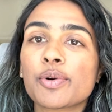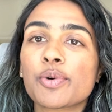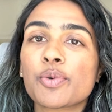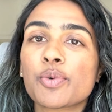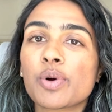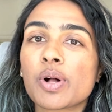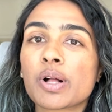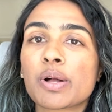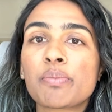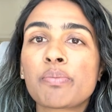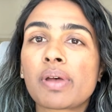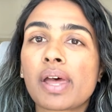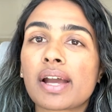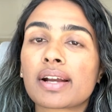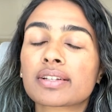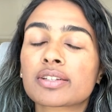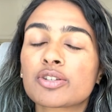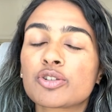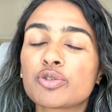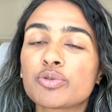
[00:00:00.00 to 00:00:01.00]
welcome
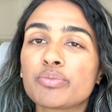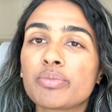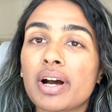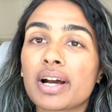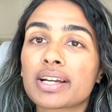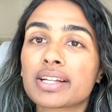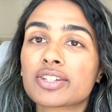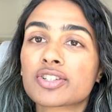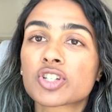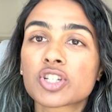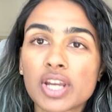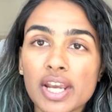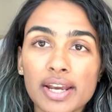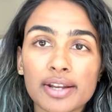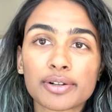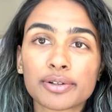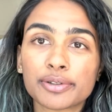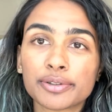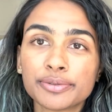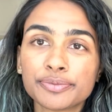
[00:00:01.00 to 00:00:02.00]
back to my
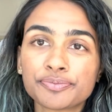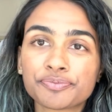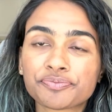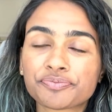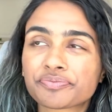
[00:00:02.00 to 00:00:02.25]
channel.